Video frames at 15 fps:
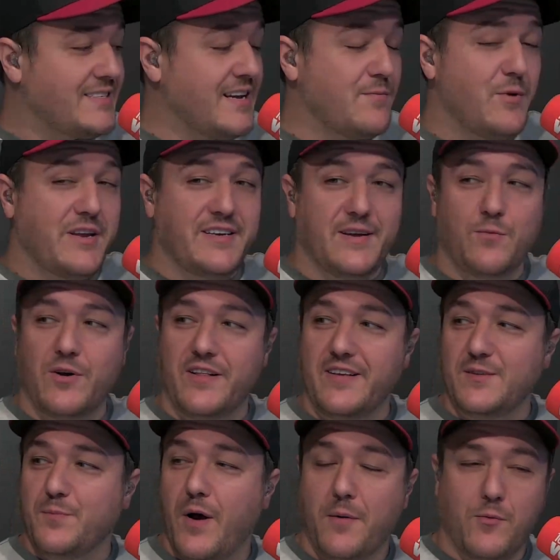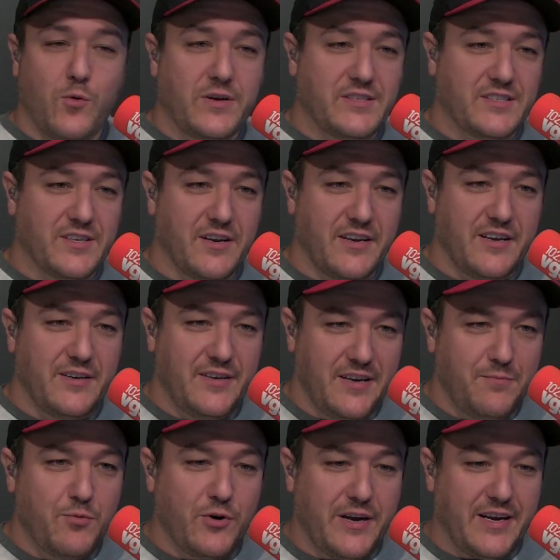time we did one of these pop quizzes on you, you did
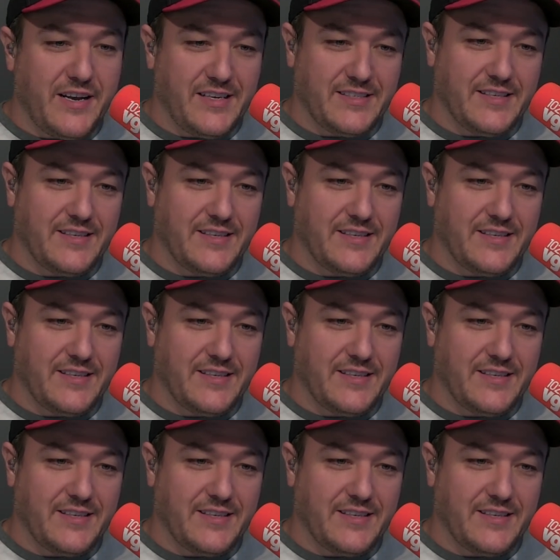pretty decent.